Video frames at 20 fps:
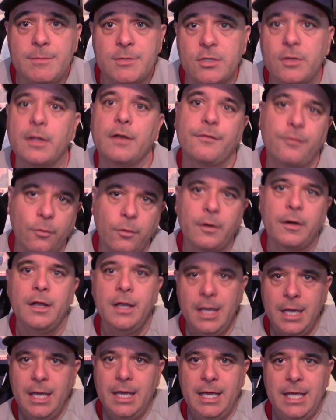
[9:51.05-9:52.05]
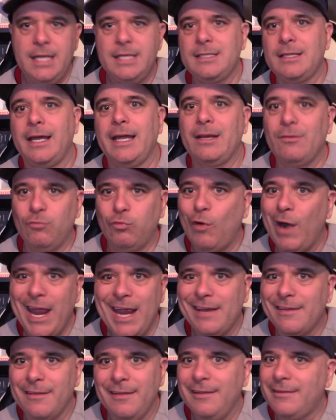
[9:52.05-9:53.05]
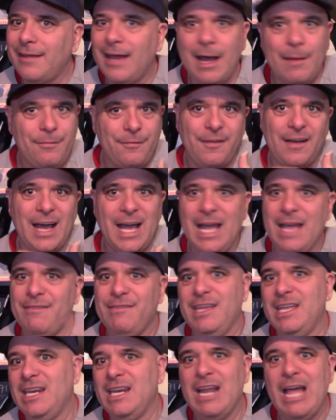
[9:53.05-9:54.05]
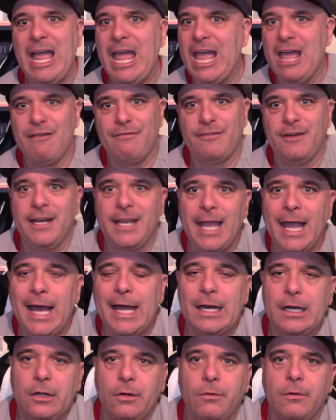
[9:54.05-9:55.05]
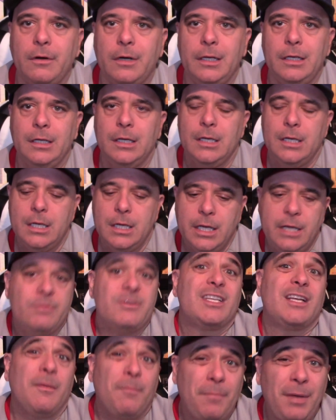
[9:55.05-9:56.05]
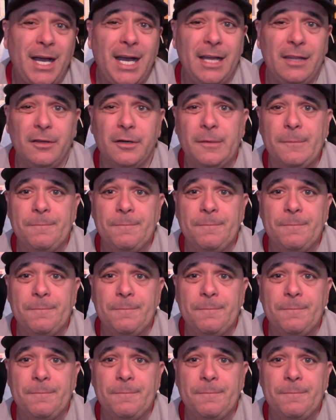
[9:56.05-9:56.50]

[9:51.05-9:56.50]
so therefore he's like ranked in the top 5 in every category. He was a compiler.